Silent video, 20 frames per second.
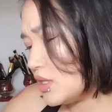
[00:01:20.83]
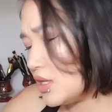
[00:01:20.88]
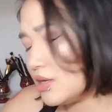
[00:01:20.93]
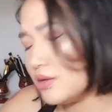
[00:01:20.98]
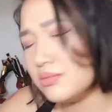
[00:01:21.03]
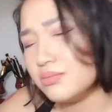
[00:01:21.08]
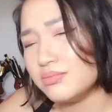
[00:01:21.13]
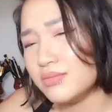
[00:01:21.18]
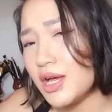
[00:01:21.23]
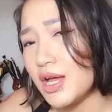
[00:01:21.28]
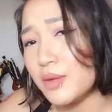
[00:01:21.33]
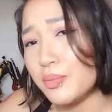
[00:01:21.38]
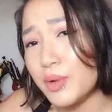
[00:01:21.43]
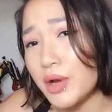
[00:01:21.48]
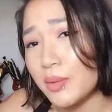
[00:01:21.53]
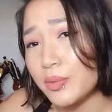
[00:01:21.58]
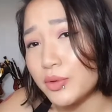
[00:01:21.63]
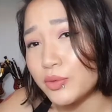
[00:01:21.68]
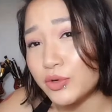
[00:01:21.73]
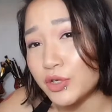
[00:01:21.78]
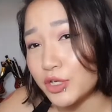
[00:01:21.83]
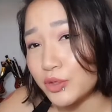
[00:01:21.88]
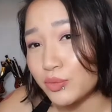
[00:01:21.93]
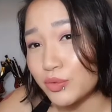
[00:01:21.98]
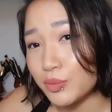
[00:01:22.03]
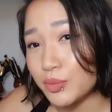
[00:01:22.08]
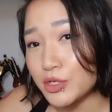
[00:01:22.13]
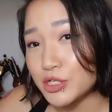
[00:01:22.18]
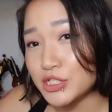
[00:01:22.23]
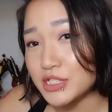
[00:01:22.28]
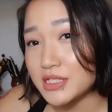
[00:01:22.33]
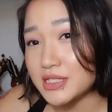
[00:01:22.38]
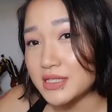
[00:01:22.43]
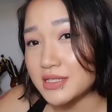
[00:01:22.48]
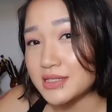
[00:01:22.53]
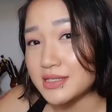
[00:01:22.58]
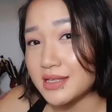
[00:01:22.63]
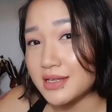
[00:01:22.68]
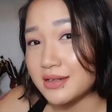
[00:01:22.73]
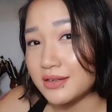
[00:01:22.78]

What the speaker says: No, I probably wouldn't repurchase this